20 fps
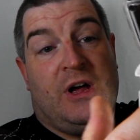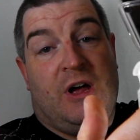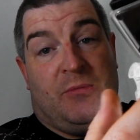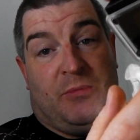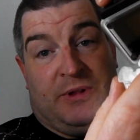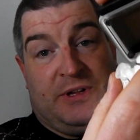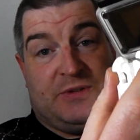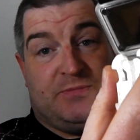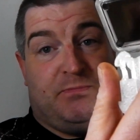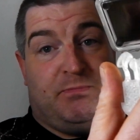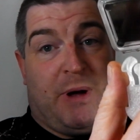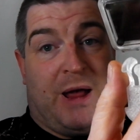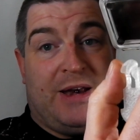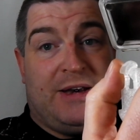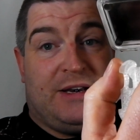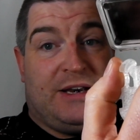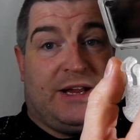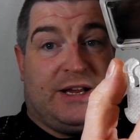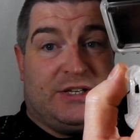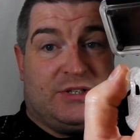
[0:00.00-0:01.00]
But this
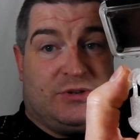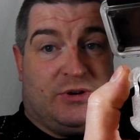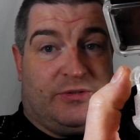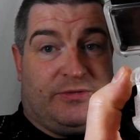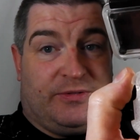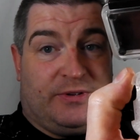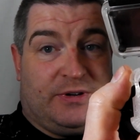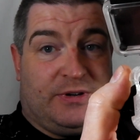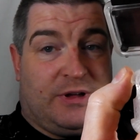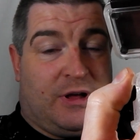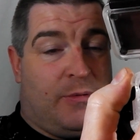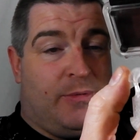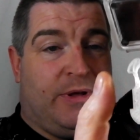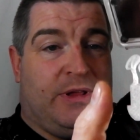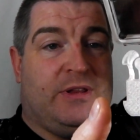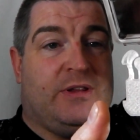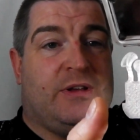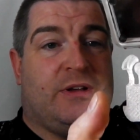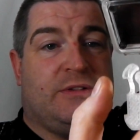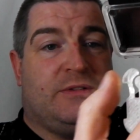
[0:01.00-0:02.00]
Bendlay stuff, I
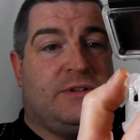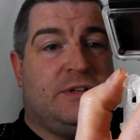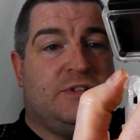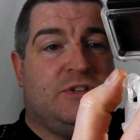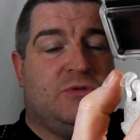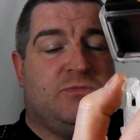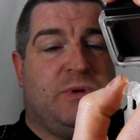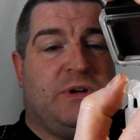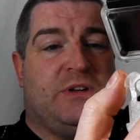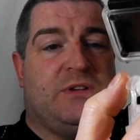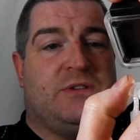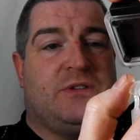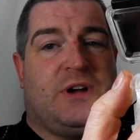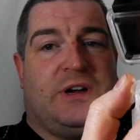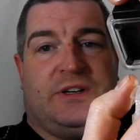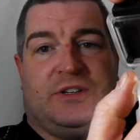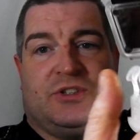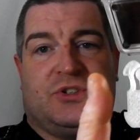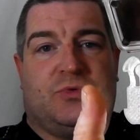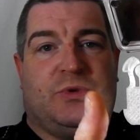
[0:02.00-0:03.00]
mean, this has been
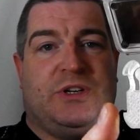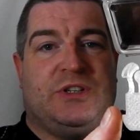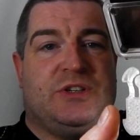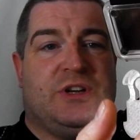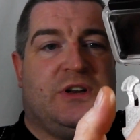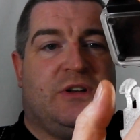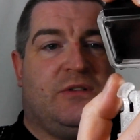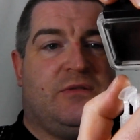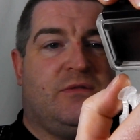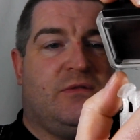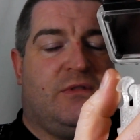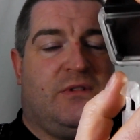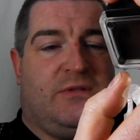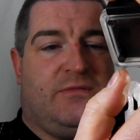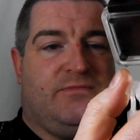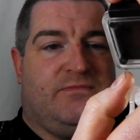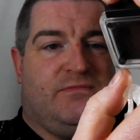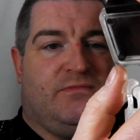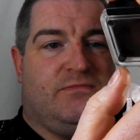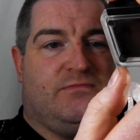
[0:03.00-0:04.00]
kind of squeezed in
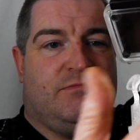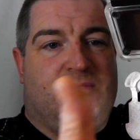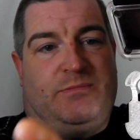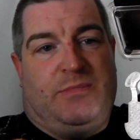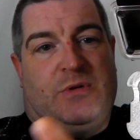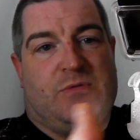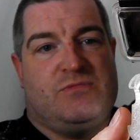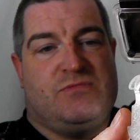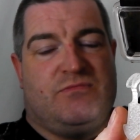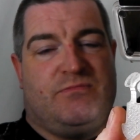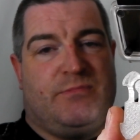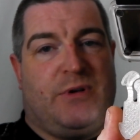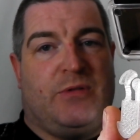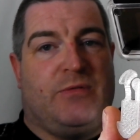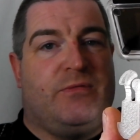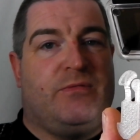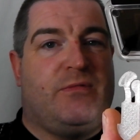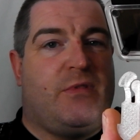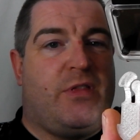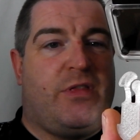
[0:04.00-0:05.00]
about about
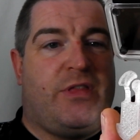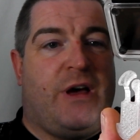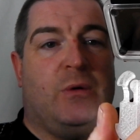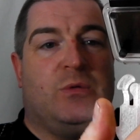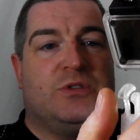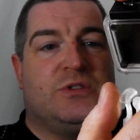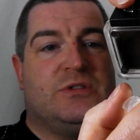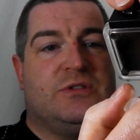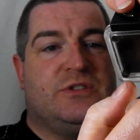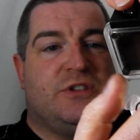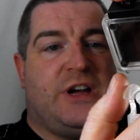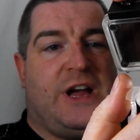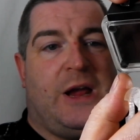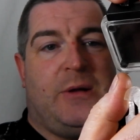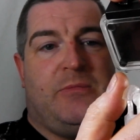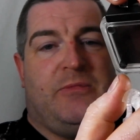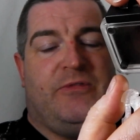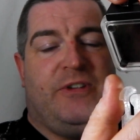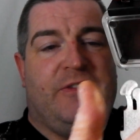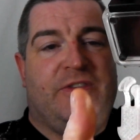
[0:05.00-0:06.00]
thousand
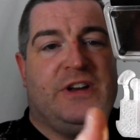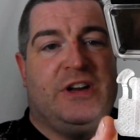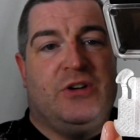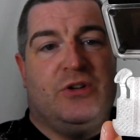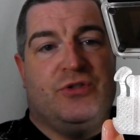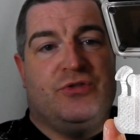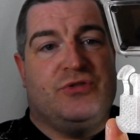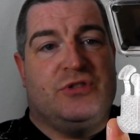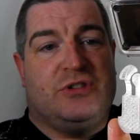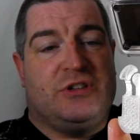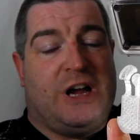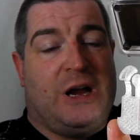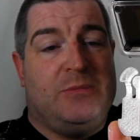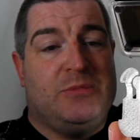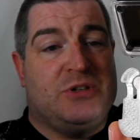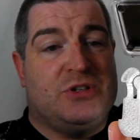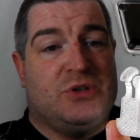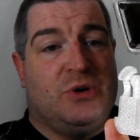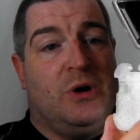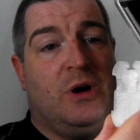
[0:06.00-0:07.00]
times, fifteen hundred times
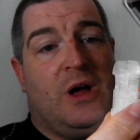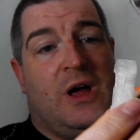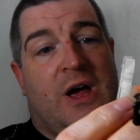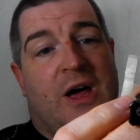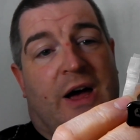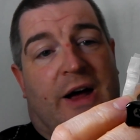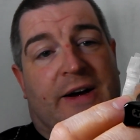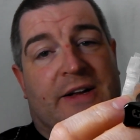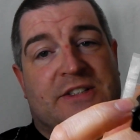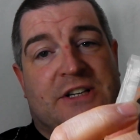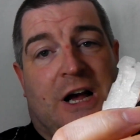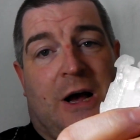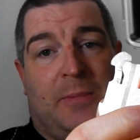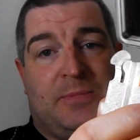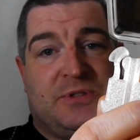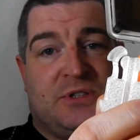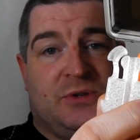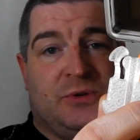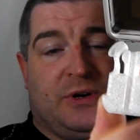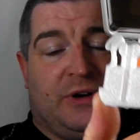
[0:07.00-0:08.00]
or so, and it's
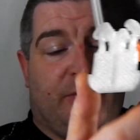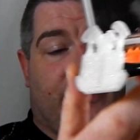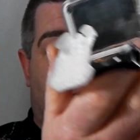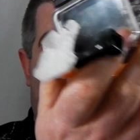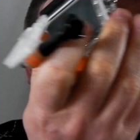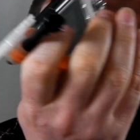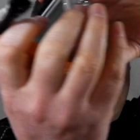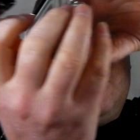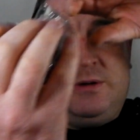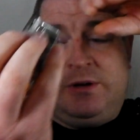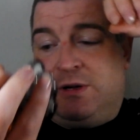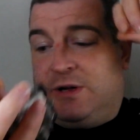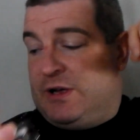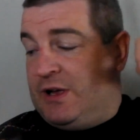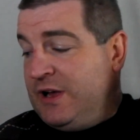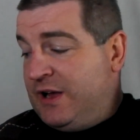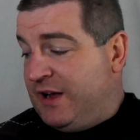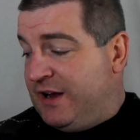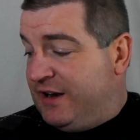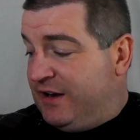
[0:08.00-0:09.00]
absolutely fine.
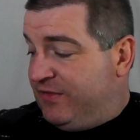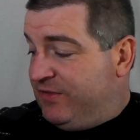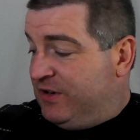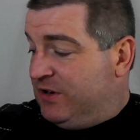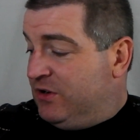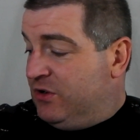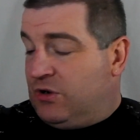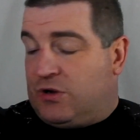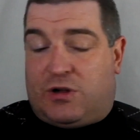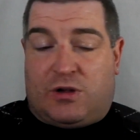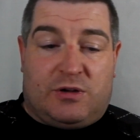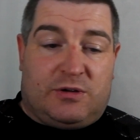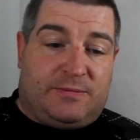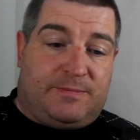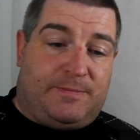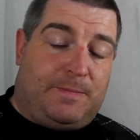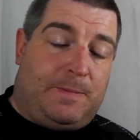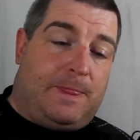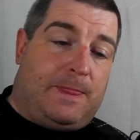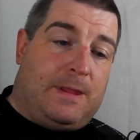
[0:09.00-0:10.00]
And if you look
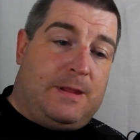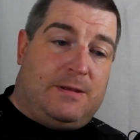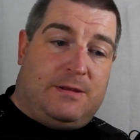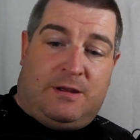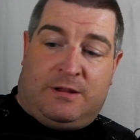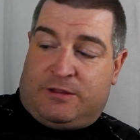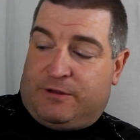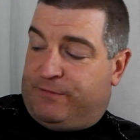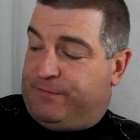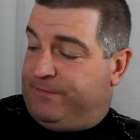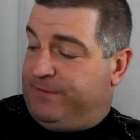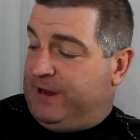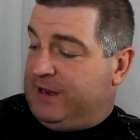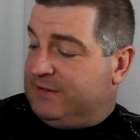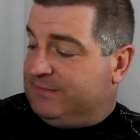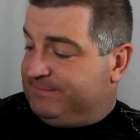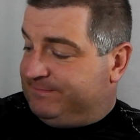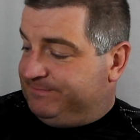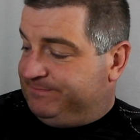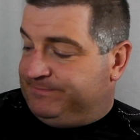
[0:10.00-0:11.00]
at the fit,
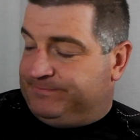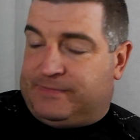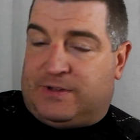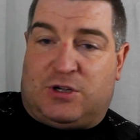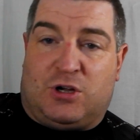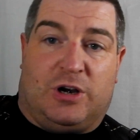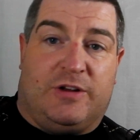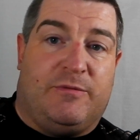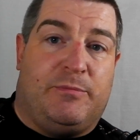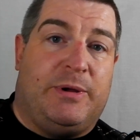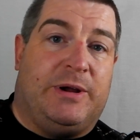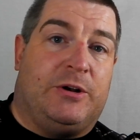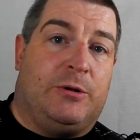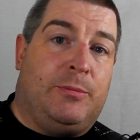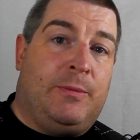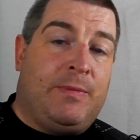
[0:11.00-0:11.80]
I can't even pick it up.